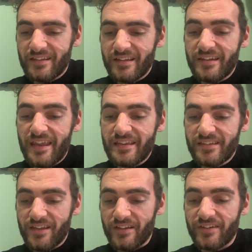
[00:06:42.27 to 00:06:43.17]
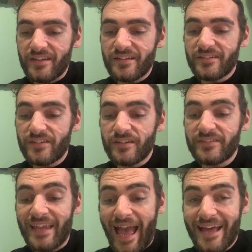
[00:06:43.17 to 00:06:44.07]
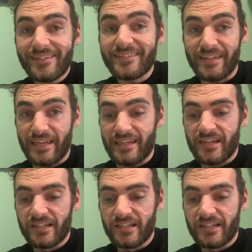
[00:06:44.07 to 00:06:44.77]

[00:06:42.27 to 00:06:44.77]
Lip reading: neu gyda dy dad di,